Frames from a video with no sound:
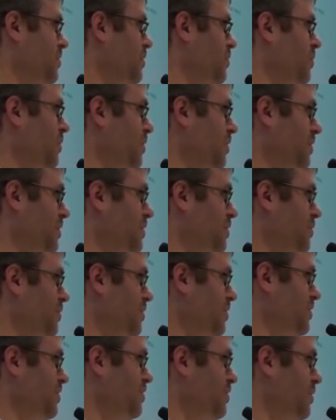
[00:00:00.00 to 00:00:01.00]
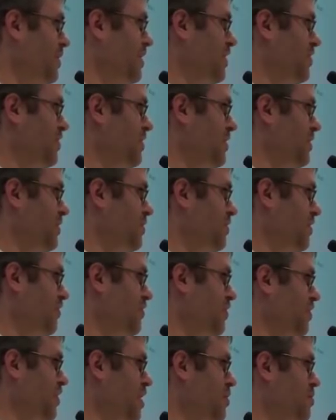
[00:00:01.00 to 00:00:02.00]
They weren't going to really do anything.
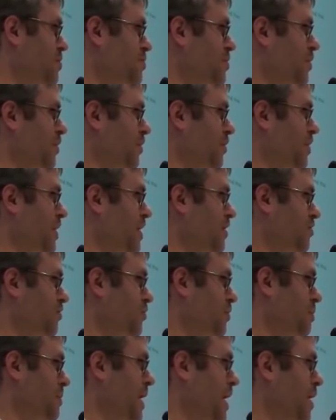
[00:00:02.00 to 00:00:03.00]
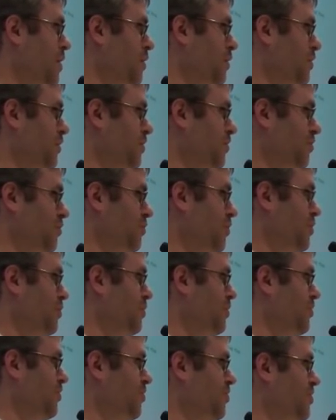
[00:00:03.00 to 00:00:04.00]
If the labor bureaucrats were powerless,
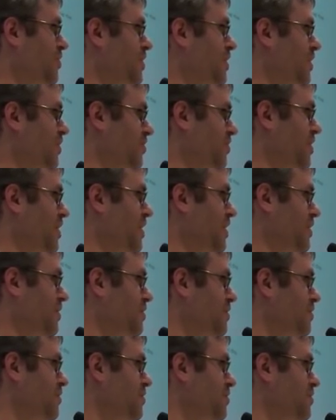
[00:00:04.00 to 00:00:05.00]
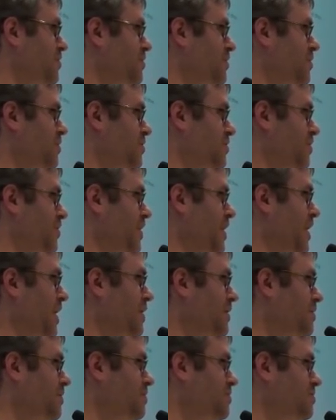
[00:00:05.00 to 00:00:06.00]
what was DSA to
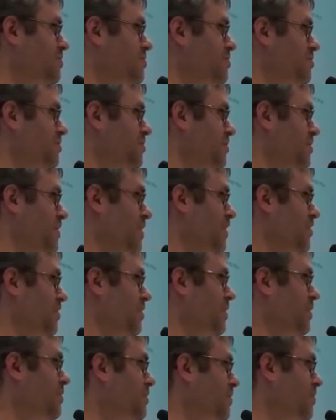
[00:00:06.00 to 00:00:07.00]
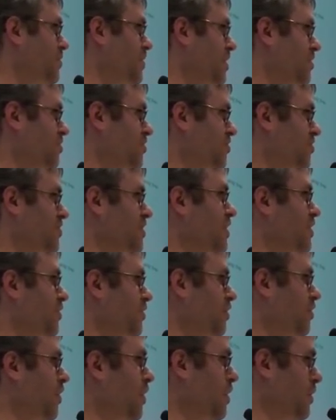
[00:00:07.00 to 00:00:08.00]
that? Nothing. They just
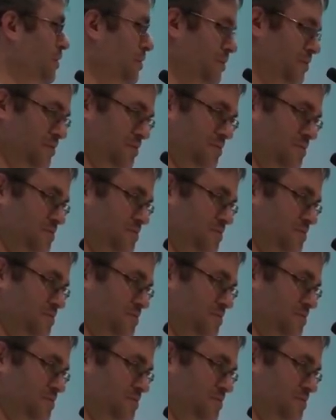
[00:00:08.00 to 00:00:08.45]
tailed along.